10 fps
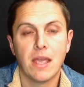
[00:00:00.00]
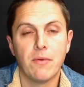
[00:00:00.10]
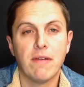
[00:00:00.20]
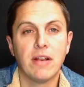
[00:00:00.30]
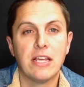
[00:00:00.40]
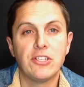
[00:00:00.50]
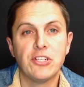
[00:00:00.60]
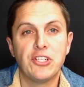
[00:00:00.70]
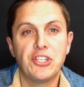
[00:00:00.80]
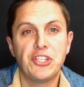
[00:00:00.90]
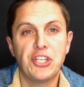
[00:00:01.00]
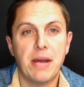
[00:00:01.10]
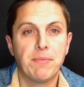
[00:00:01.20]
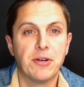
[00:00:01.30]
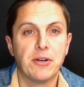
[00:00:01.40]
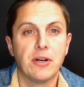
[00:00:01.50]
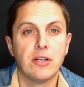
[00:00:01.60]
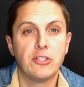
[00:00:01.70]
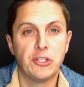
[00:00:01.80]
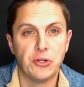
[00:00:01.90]
in Revelation chapter
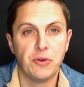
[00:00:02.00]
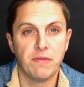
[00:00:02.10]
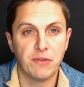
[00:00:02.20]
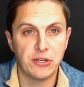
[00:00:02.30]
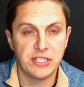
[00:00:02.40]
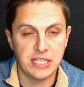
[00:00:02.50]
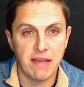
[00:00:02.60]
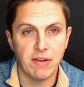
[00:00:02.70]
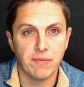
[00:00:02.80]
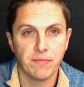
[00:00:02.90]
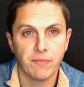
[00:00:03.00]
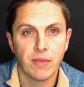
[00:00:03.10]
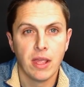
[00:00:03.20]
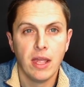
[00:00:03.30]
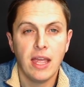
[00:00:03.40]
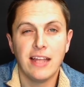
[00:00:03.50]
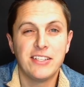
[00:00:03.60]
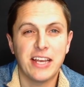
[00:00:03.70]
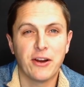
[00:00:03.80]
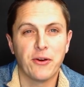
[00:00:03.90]
2 and verse 7. In
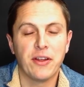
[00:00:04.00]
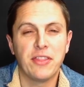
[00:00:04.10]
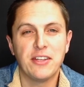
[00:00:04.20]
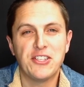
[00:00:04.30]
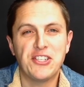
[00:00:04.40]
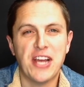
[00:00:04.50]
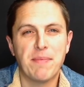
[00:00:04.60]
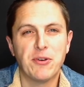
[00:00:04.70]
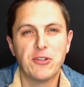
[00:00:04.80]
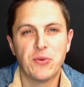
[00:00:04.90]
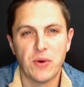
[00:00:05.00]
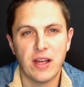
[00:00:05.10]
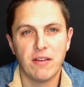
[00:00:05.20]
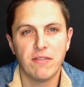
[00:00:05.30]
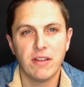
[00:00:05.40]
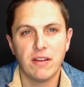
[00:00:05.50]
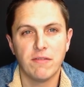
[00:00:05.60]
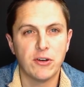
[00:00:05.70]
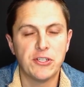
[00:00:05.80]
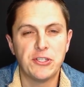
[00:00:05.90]
2 Corinthians chapter 12,
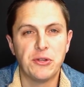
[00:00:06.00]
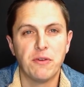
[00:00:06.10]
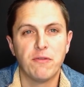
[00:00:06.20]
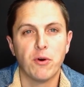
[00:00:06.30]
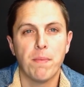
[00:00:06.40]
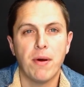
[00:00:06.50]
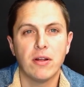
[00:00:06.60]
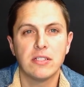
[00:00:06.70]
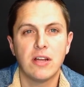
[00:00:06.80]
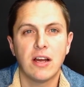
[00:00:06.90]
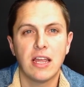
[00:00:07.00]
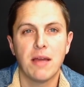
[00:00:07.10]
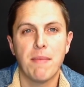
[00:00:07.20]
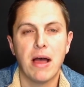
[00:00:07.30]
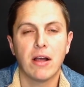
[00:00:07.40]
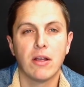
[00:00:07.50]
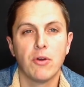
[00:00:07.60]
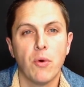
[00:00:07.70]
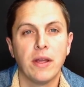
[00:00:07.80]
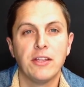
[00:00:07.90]
verses 2 to 4, Paul's talking
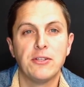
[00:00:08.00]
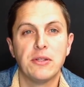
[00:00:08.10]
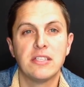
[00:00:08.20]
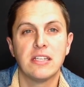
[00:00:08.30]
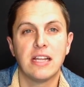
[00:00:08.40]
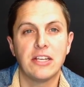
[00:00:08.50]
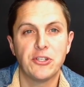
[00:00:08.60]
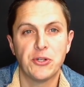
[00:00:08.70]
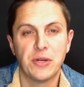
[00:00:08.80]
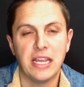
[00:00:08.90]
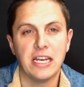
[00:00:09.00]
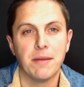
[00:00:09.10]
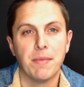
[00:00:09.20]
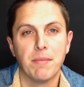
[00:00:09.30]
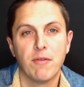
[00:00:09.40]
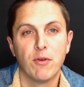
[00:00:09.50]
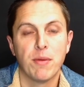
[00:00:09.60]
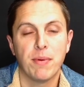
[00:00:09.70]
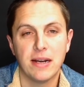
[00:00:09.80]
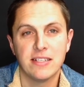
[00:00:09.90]
about going into the celestial kingdom before
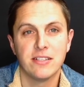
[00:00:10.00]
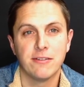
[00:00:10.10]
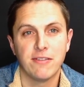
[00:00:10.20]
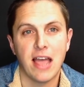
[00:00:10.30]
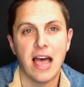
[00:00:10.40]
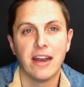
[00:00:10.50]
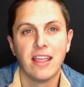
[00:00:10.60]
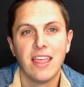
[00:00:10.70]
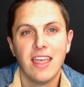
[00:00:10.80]
the presence of God.